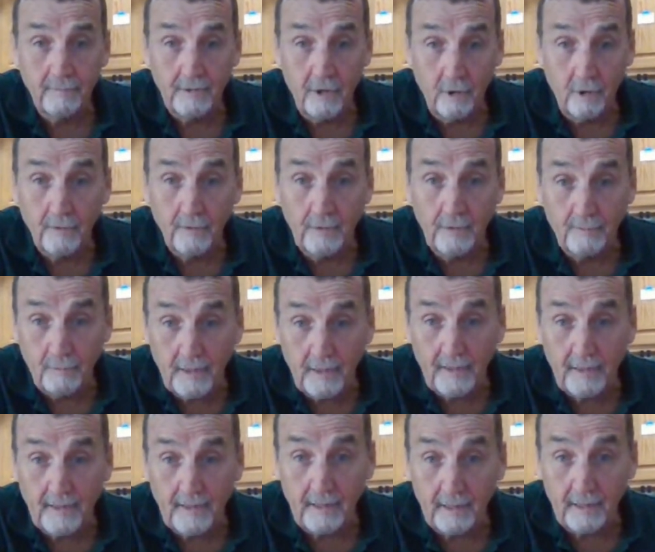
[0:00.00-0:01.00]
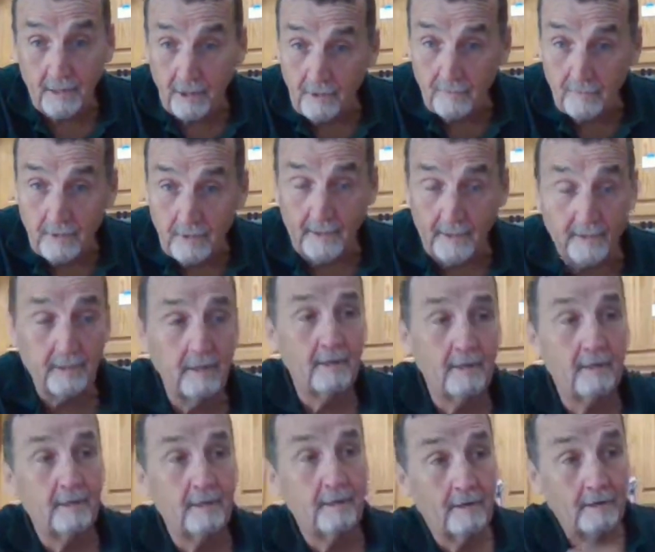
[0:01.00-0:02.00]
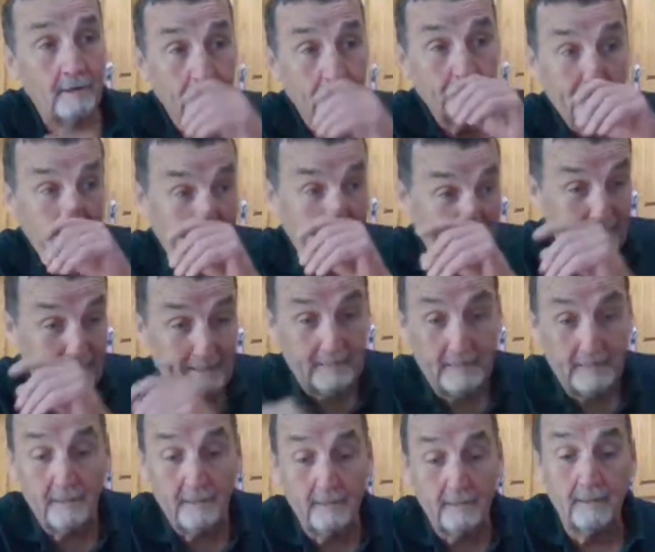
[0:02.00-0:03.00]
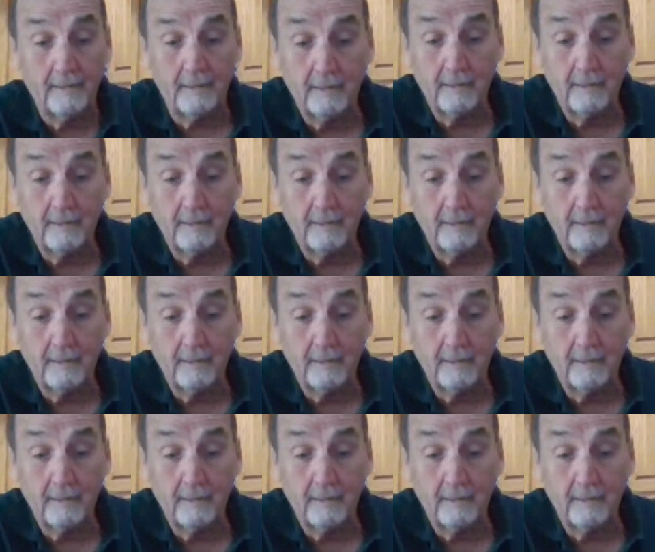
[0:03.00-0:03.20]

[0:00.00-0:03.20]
on the planet. Nobody. And